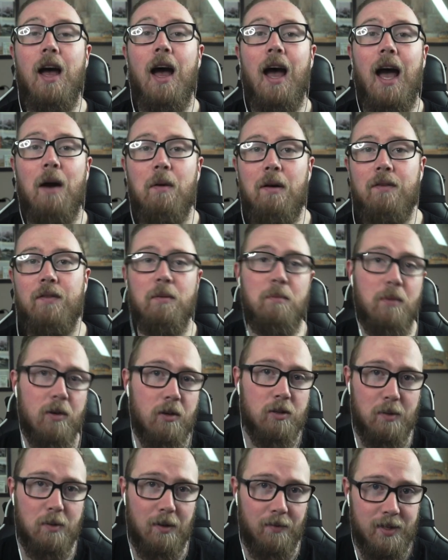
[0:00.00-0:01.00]
However,
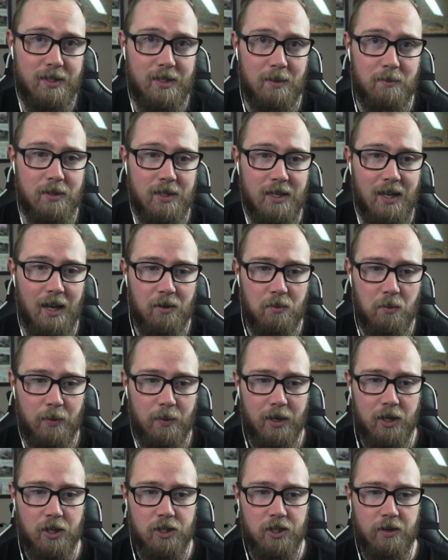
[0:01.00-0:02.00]
because we have the SimC add-on, what we're
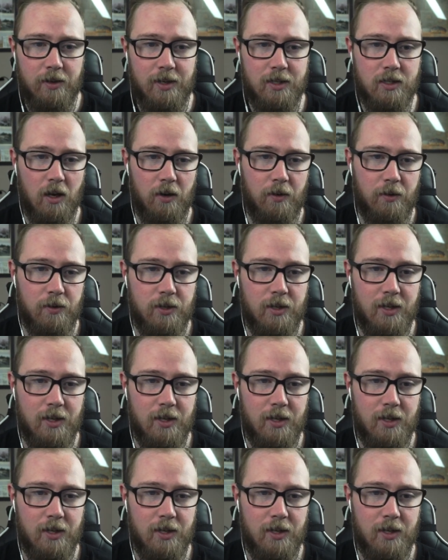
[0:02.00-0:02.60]
going to do is go to